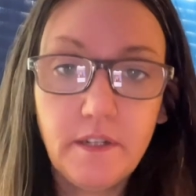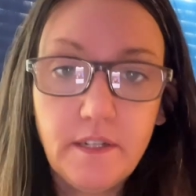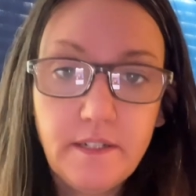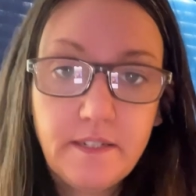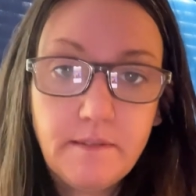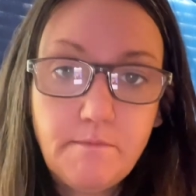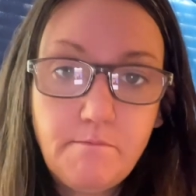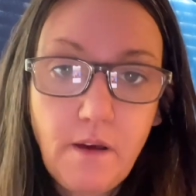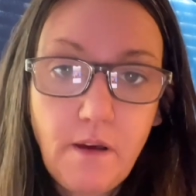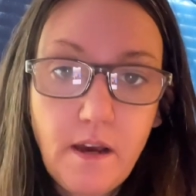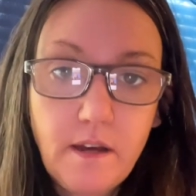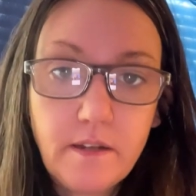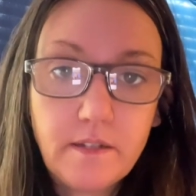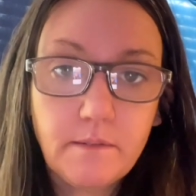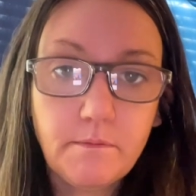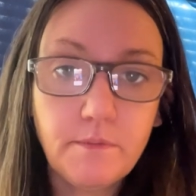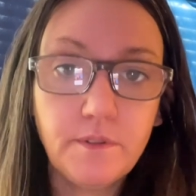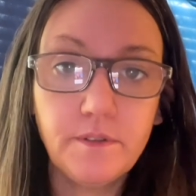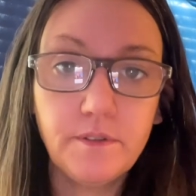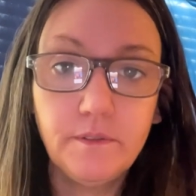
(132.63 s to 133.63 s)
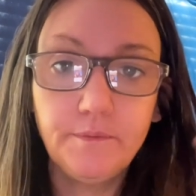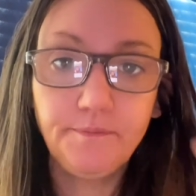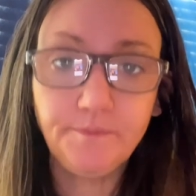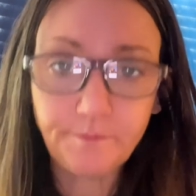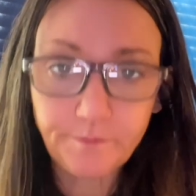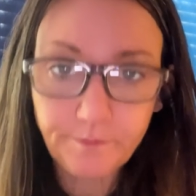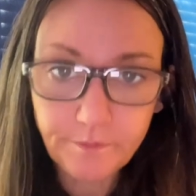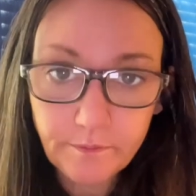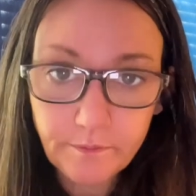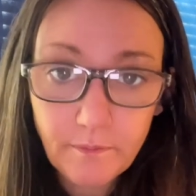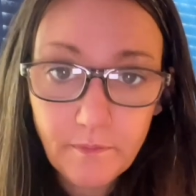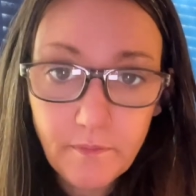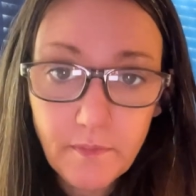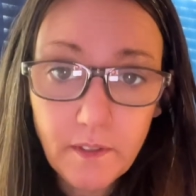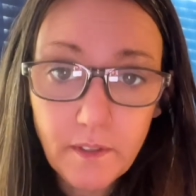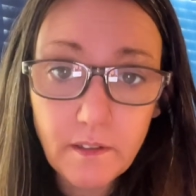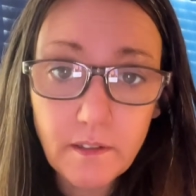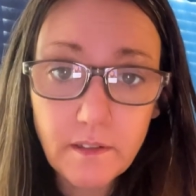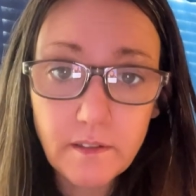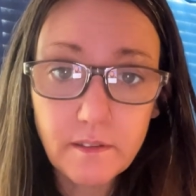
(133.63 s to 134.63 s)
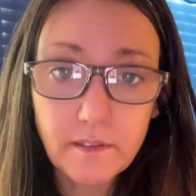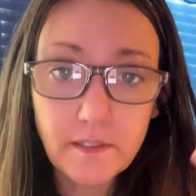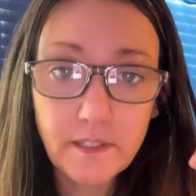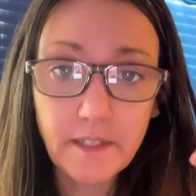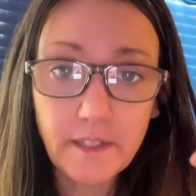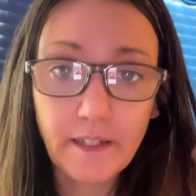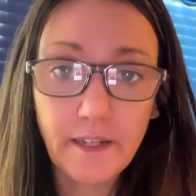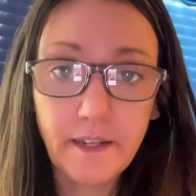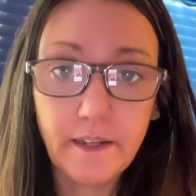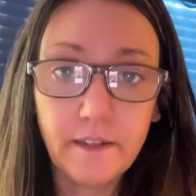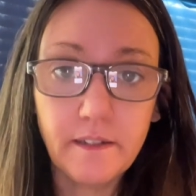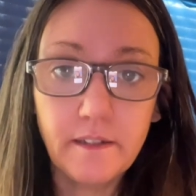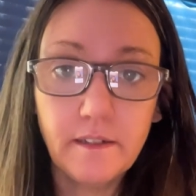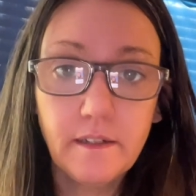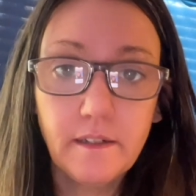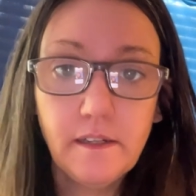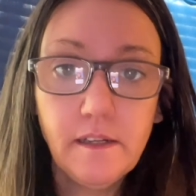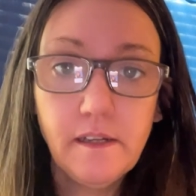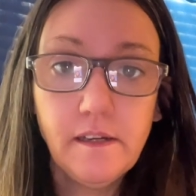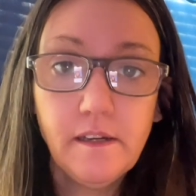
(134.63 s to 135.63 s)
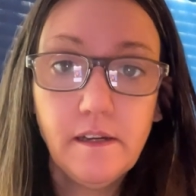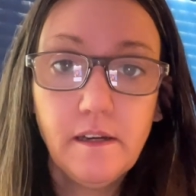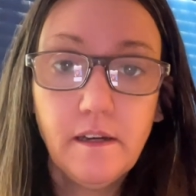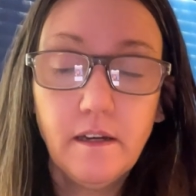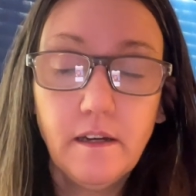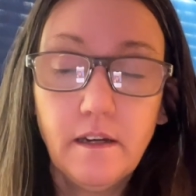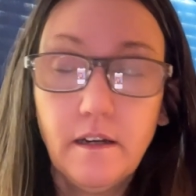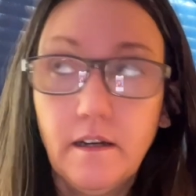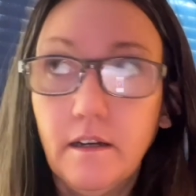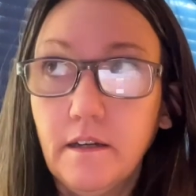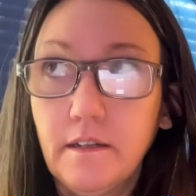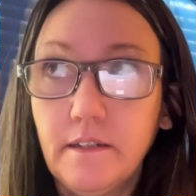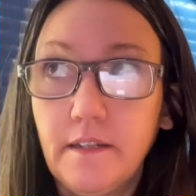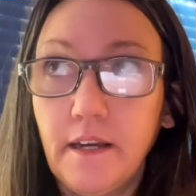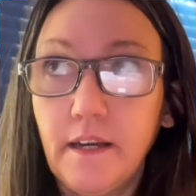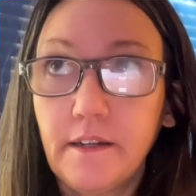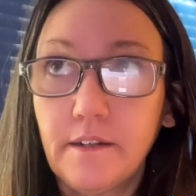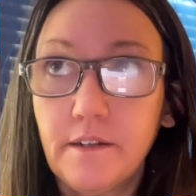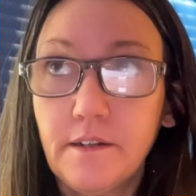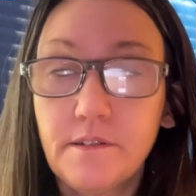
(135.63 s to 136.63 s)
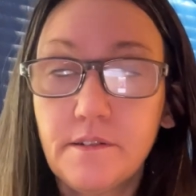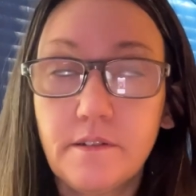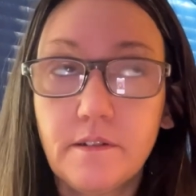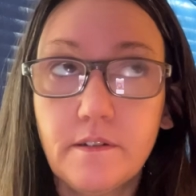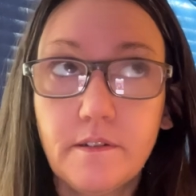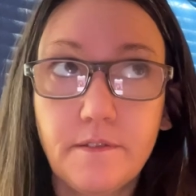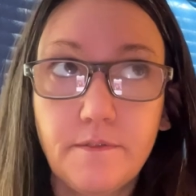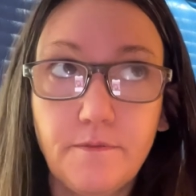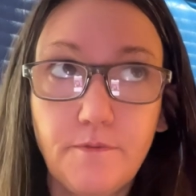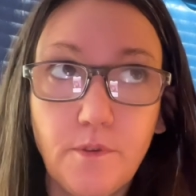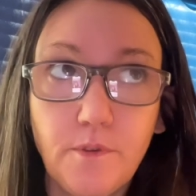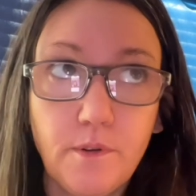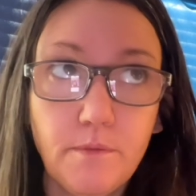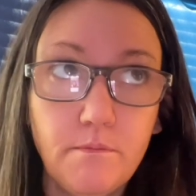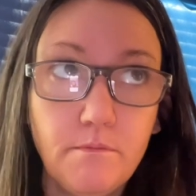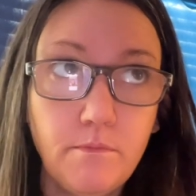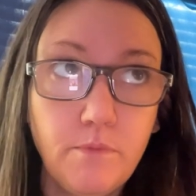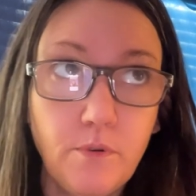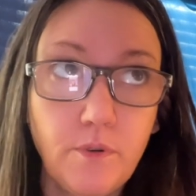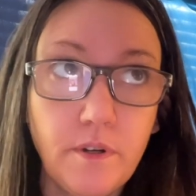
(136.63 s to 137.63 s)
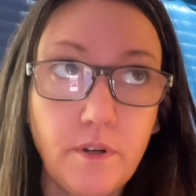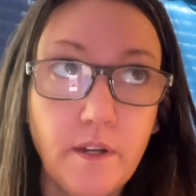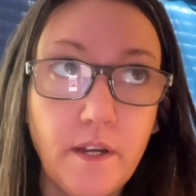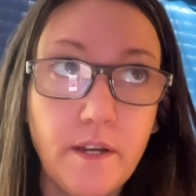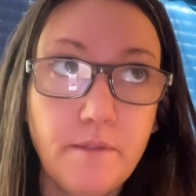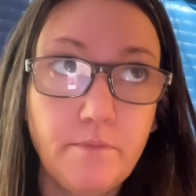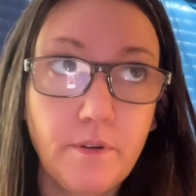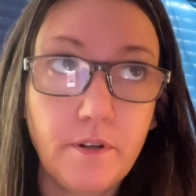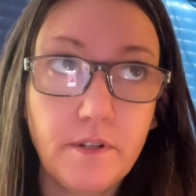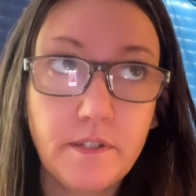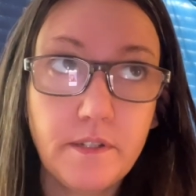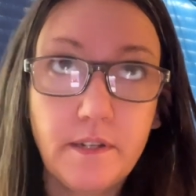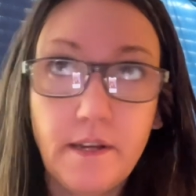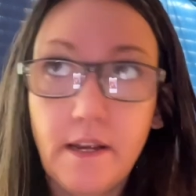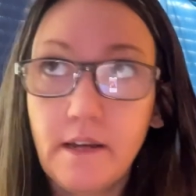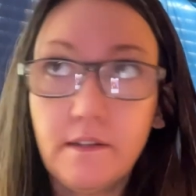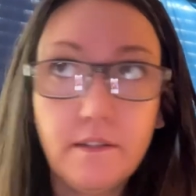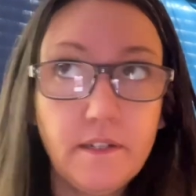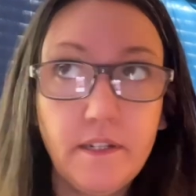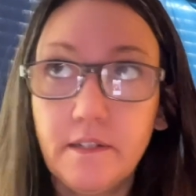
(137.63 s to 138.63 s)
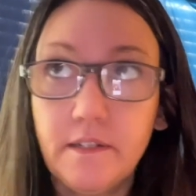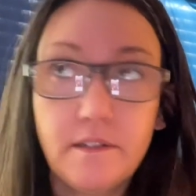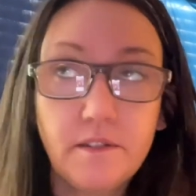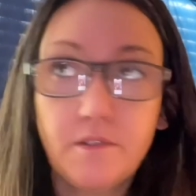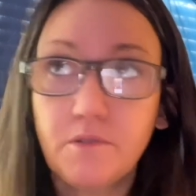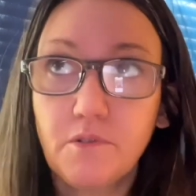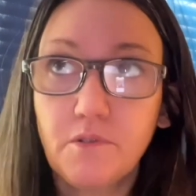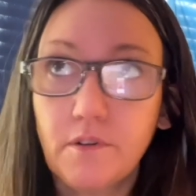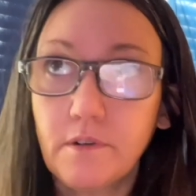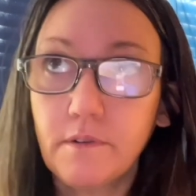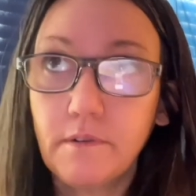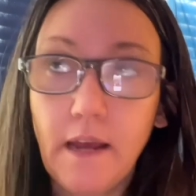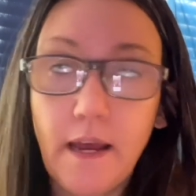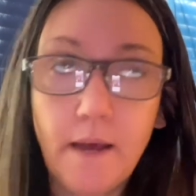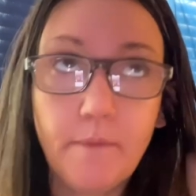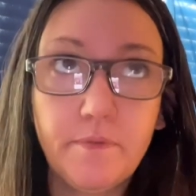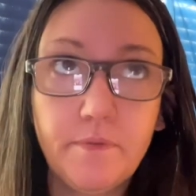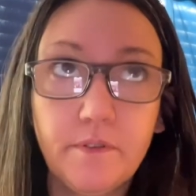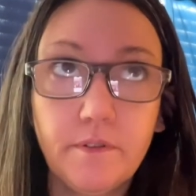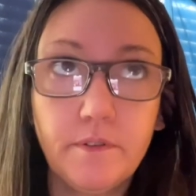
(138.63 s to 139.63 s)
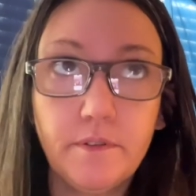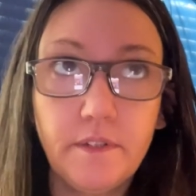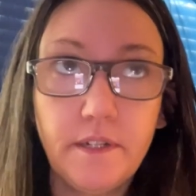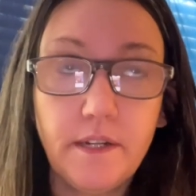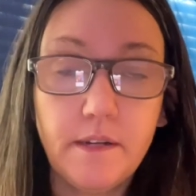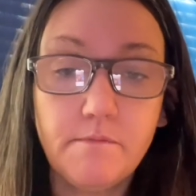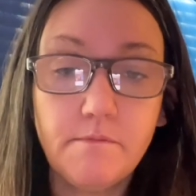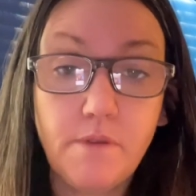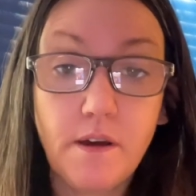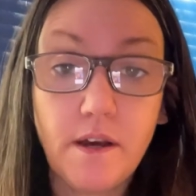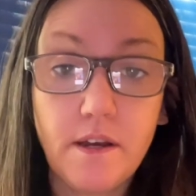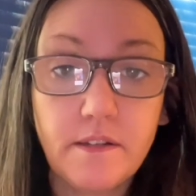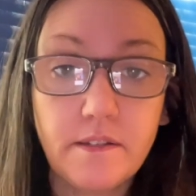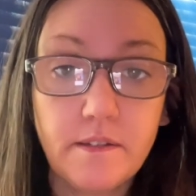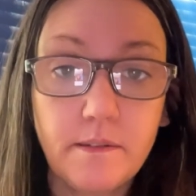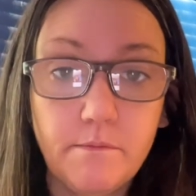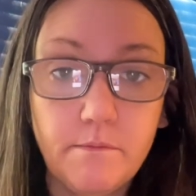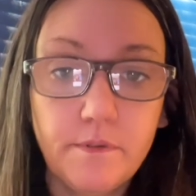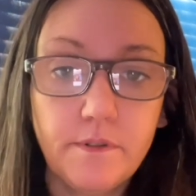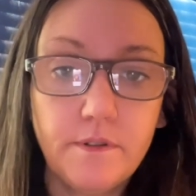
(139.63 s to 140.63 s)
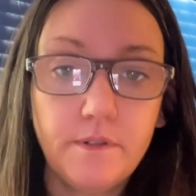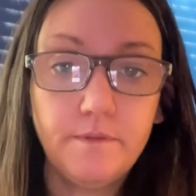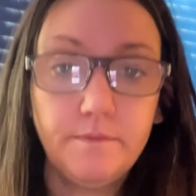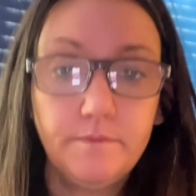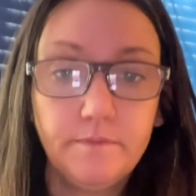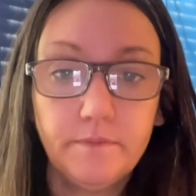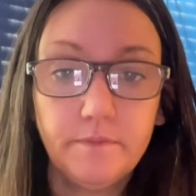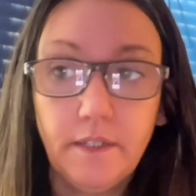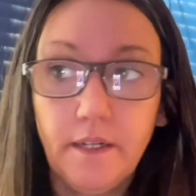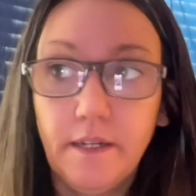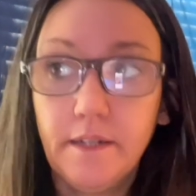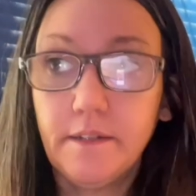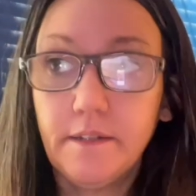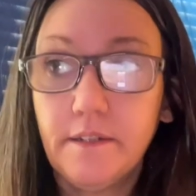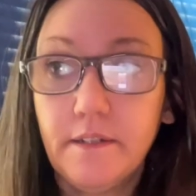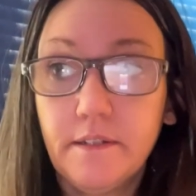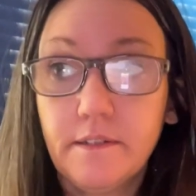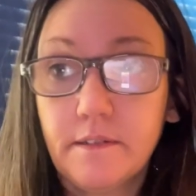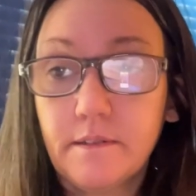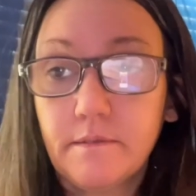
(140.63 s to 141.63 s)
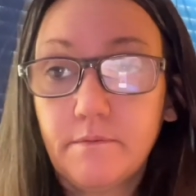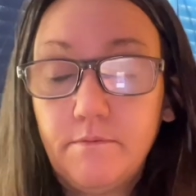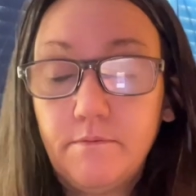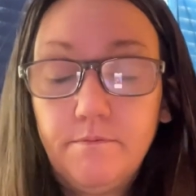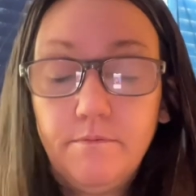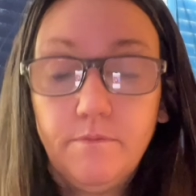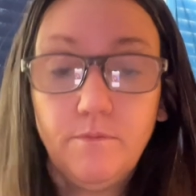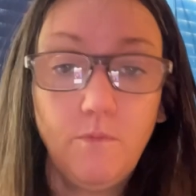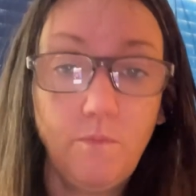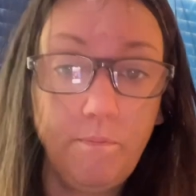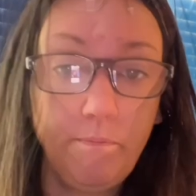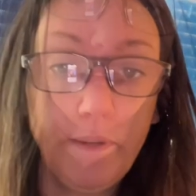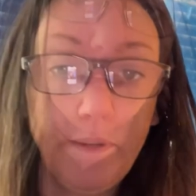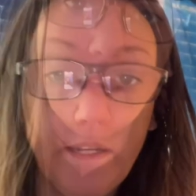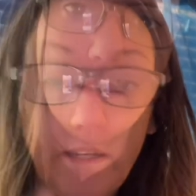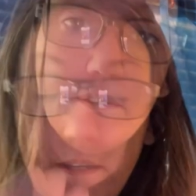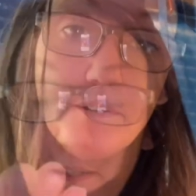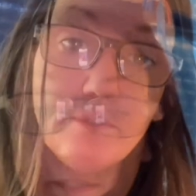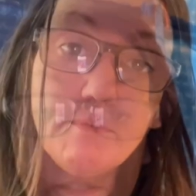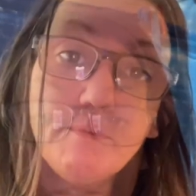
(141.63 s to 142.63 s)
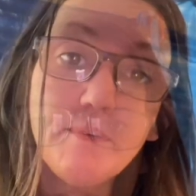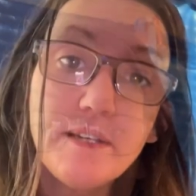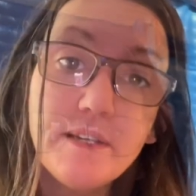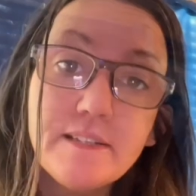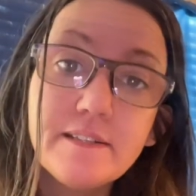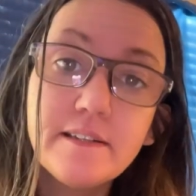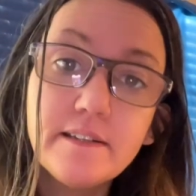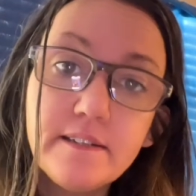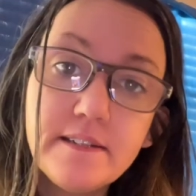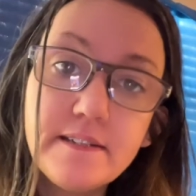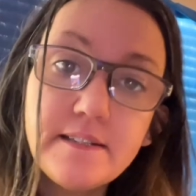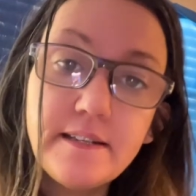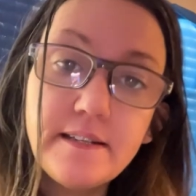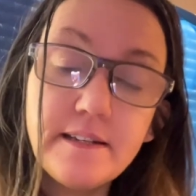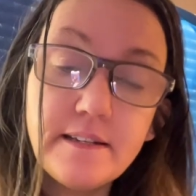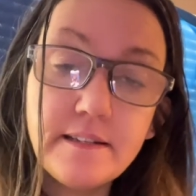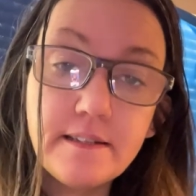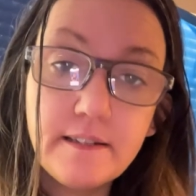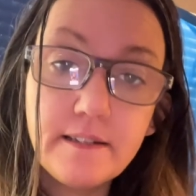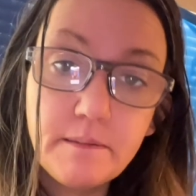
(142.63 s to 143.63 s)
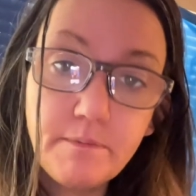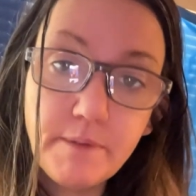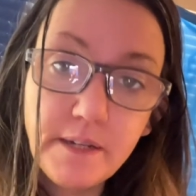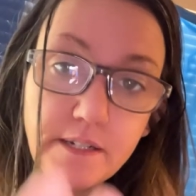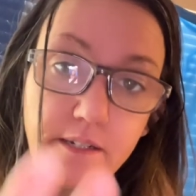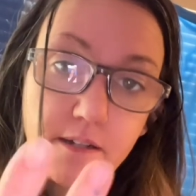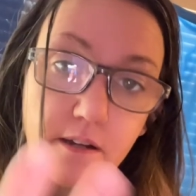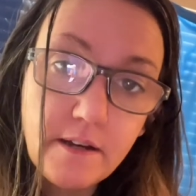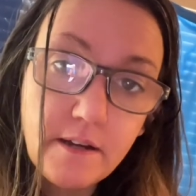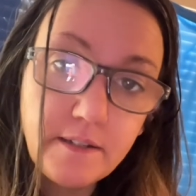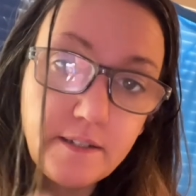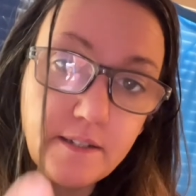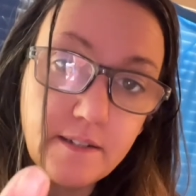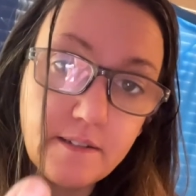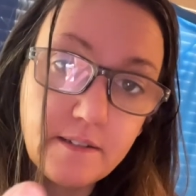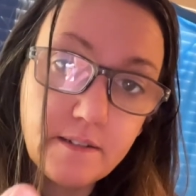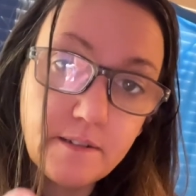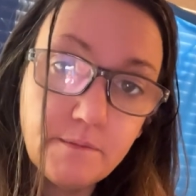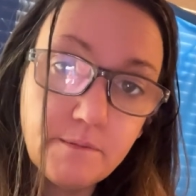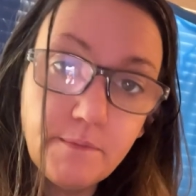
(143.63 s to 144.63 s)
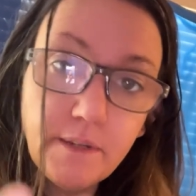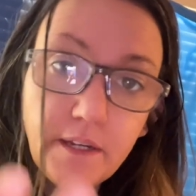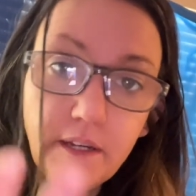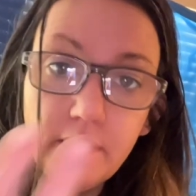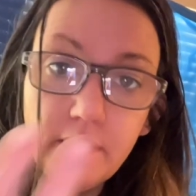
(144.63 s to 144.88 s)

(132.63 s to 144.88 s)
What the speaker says: impossible to get a diagnosis for borderline personality disorder. Absolutely impossible. And it's because, and the reason is because autism